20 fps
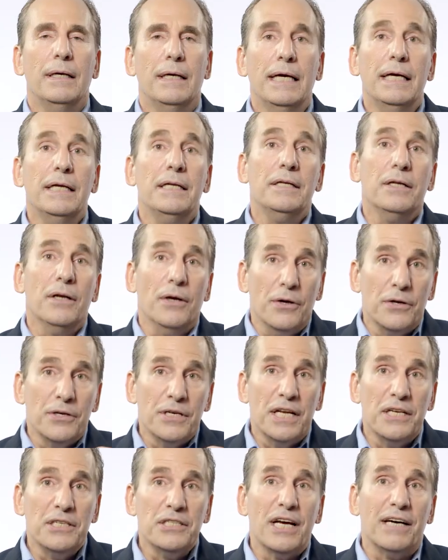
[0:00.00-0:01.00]
In
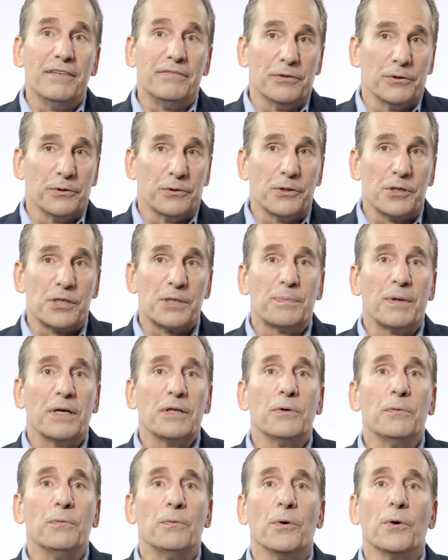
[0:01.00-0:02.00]
an endeavor to spread
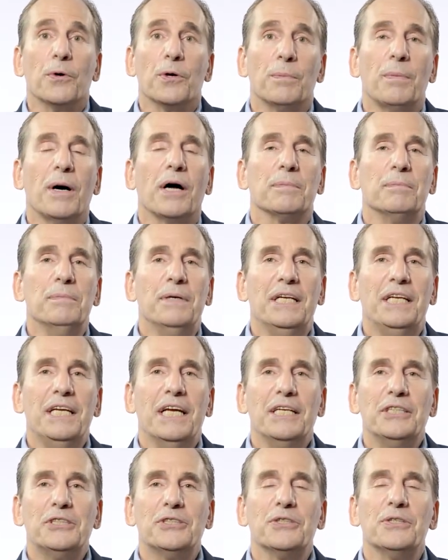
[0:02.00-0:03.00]
the word about
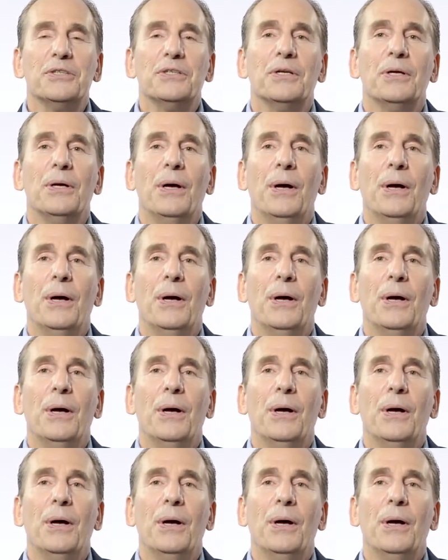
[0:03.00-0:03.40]
mediation,